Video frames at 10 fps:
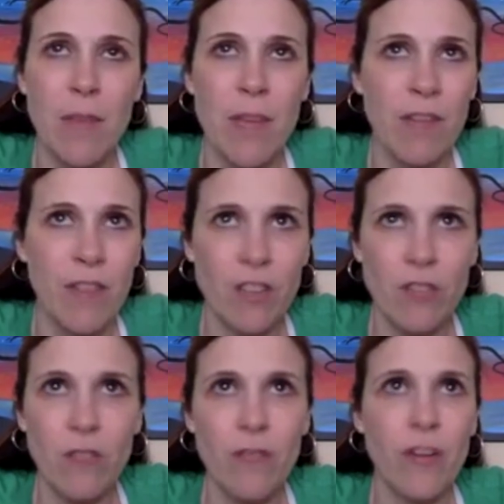going to be
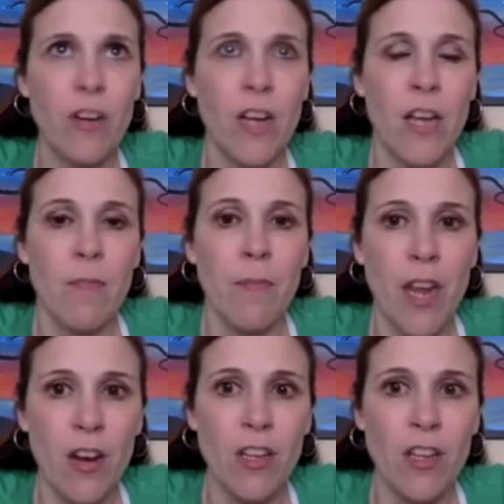beneficial for
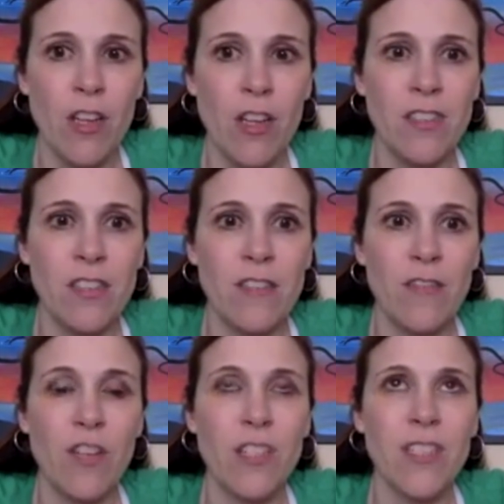parents
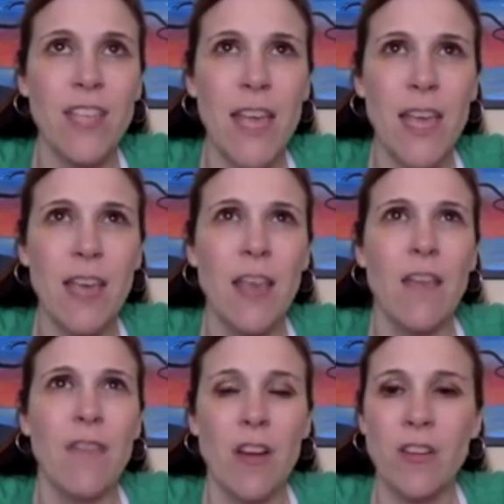for it to take
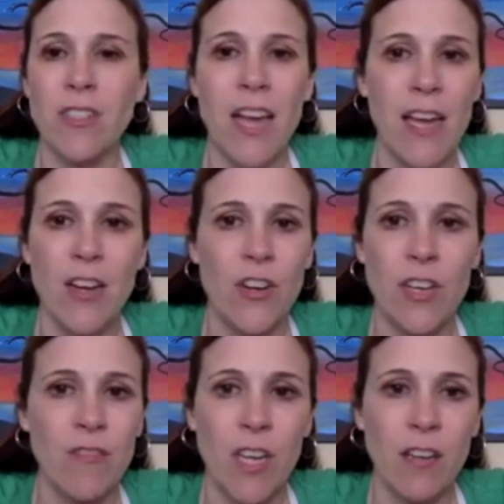their
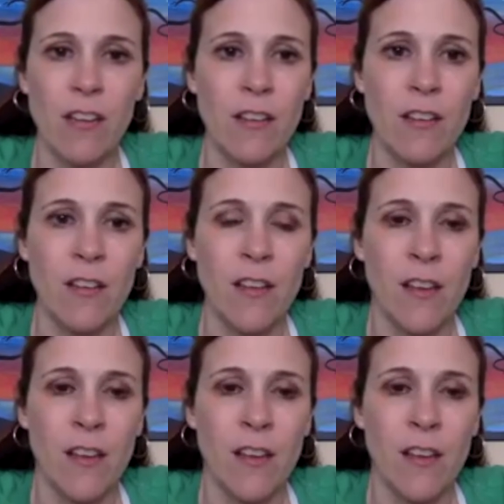entire evening.